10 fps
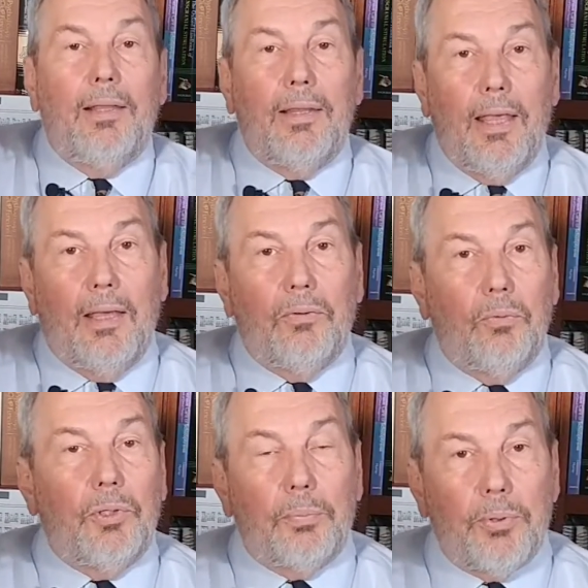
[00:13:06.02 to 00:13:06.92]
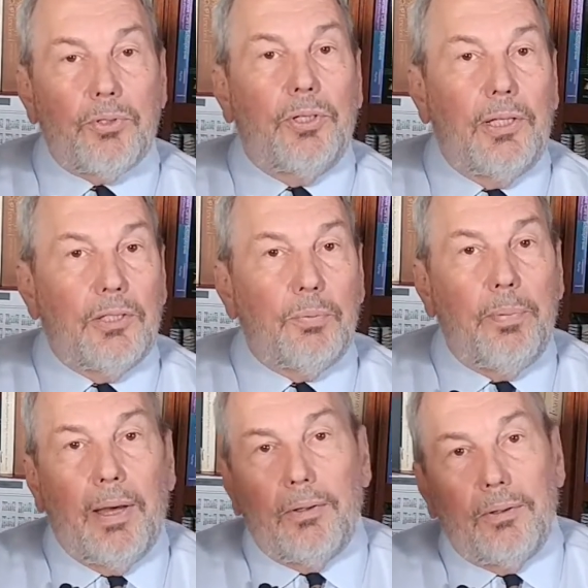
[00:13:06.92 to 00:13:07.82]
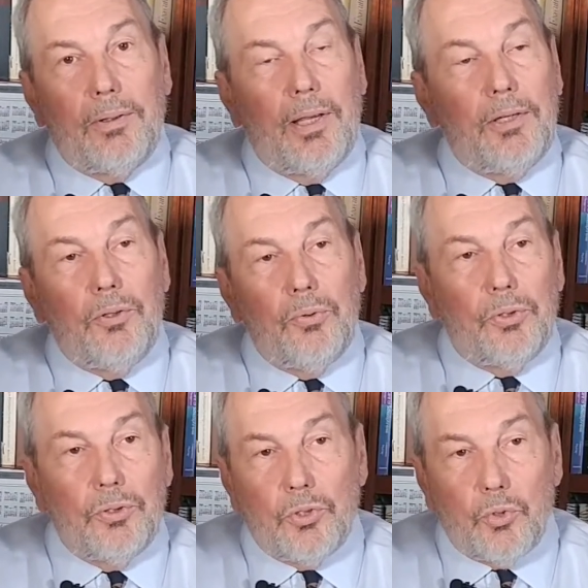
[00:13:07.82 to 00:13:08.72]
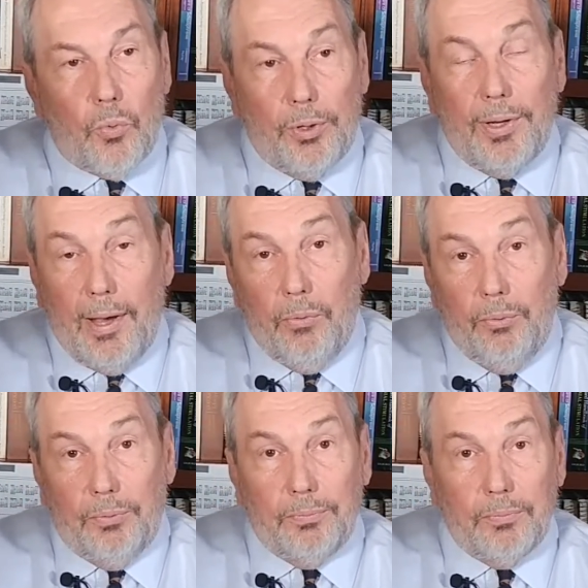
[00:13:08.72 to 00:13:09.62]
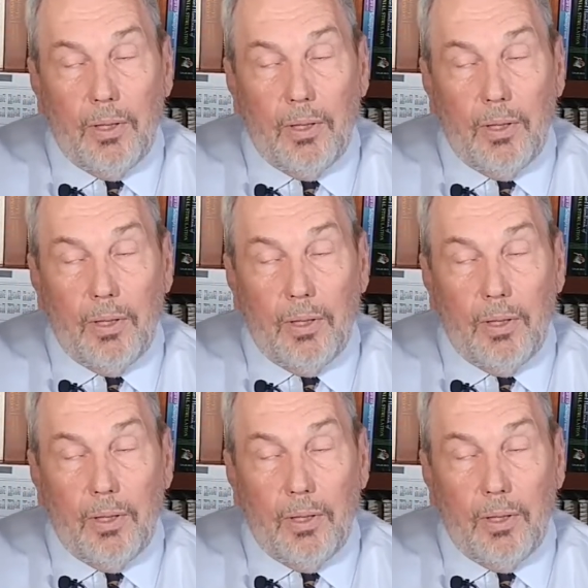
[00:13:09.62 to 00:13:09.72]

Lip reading: And then when the person gets better, then you can sort it out.